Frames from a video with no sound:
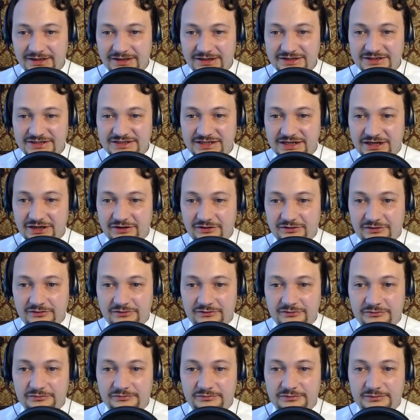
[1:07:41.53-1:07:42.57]

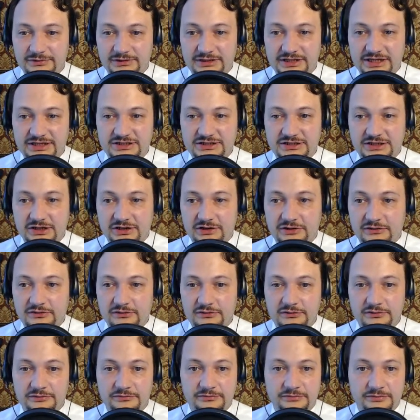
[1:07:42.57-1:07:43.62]
So let's
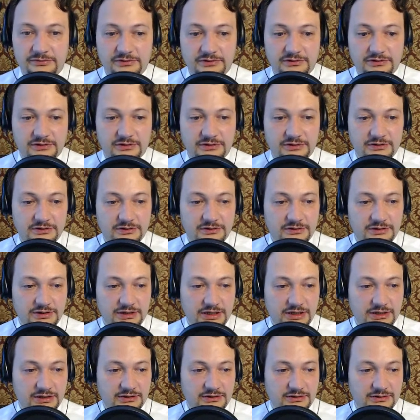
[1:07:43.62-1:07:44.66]
go
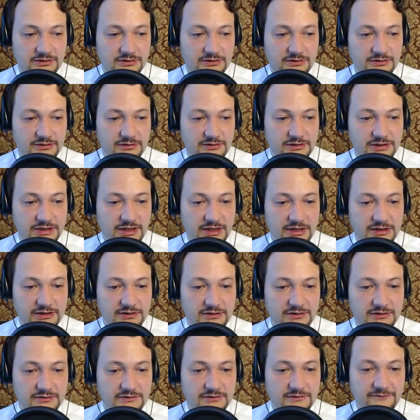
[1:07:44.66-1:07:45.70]
and take
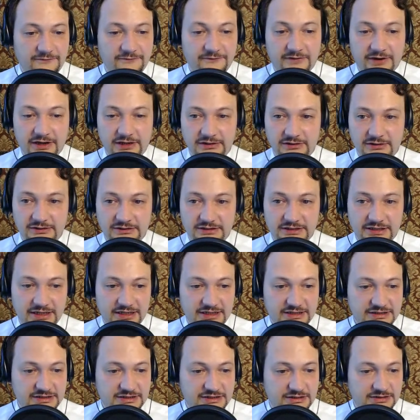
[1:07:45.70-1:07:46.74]
the final
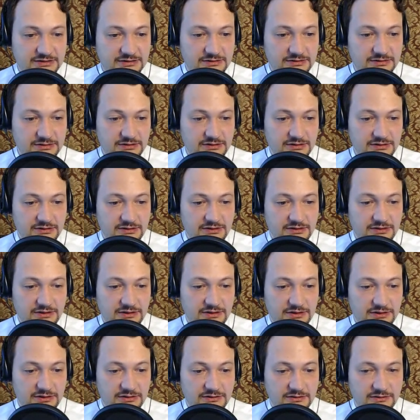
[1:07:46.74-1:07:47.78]
test
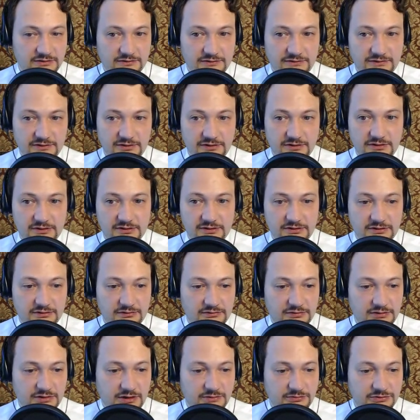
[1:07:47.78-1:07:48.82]
in the
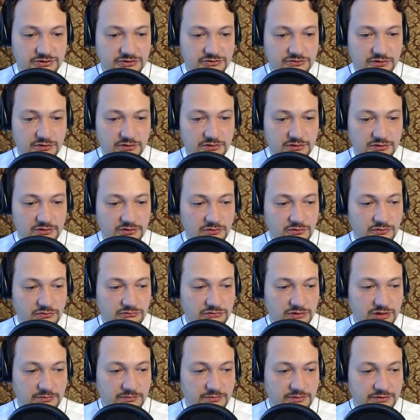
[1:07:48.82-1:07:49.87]
Amazon
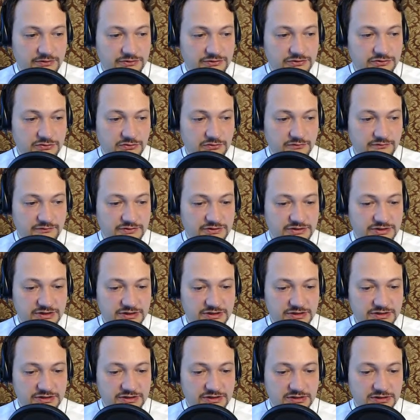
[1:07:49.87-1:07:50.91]
Web
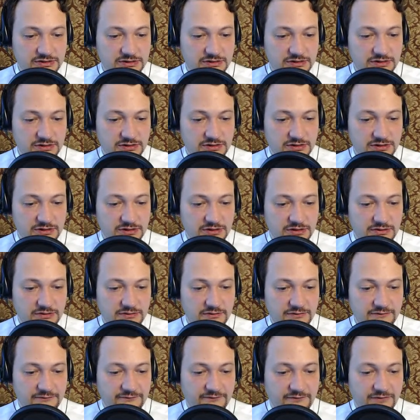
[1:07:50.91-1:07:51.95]
Services.
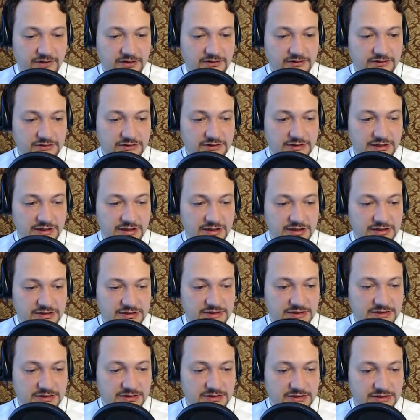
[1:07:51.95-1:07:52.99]
The final
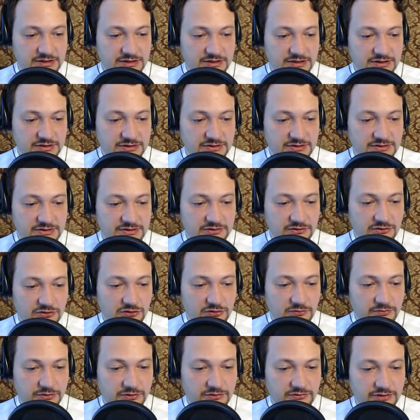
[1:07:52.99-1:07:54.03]
test is
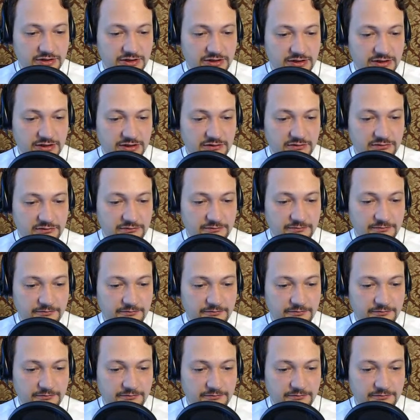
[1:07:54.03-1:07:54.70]
open right now.